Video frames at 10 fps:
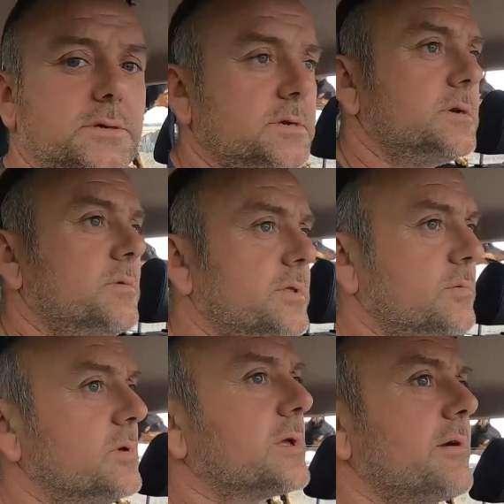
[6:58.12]
don't know
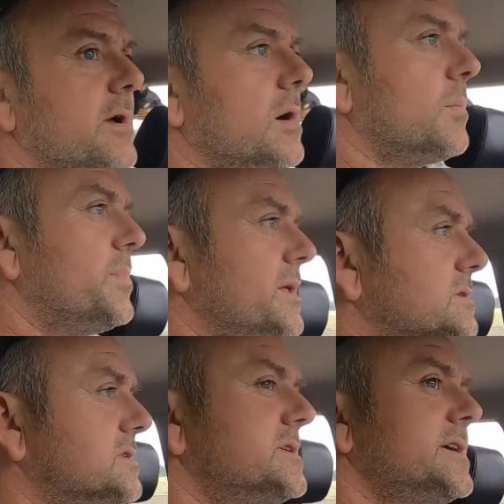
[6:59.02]
whether we'll get it all
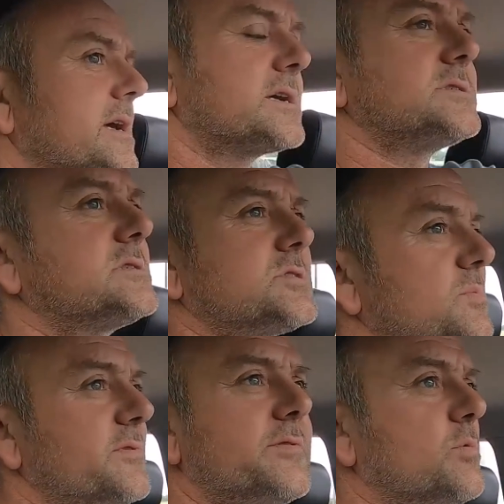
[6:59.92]
built today, because
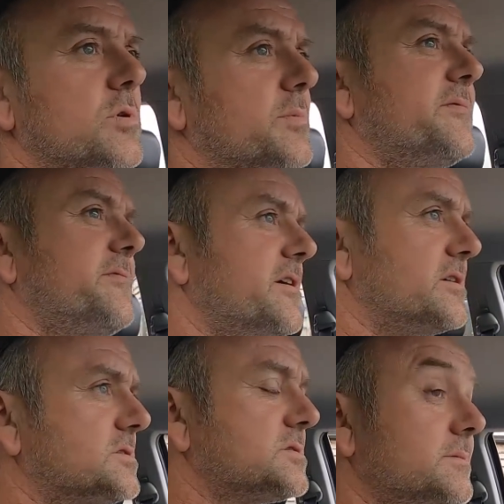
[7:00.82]
some of it won't be
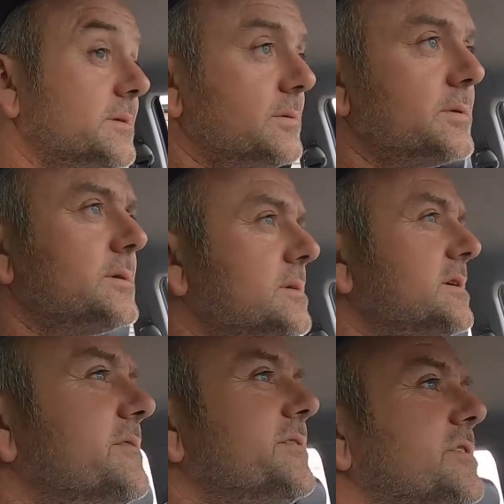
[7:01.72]
fit. So anyway,
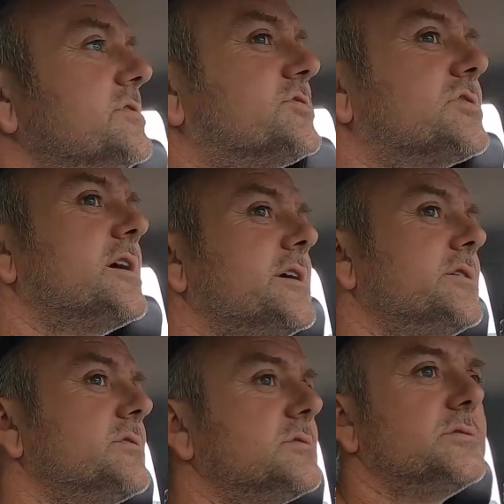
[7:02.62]
if you don't try, you
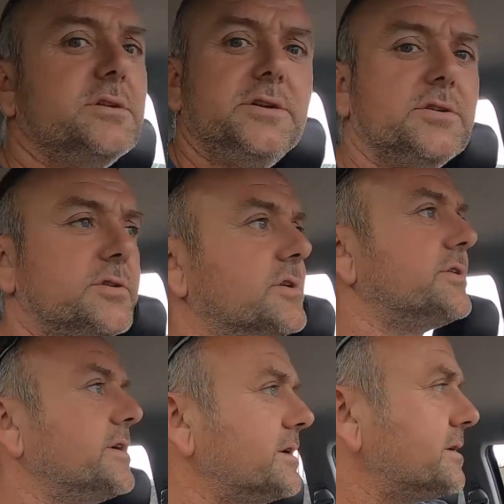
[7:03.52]
don't
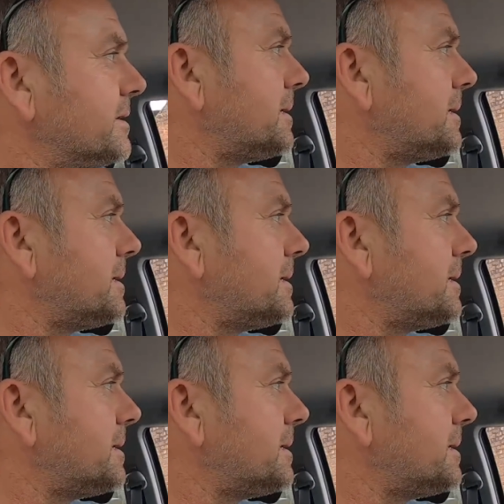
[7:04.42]
know, do you?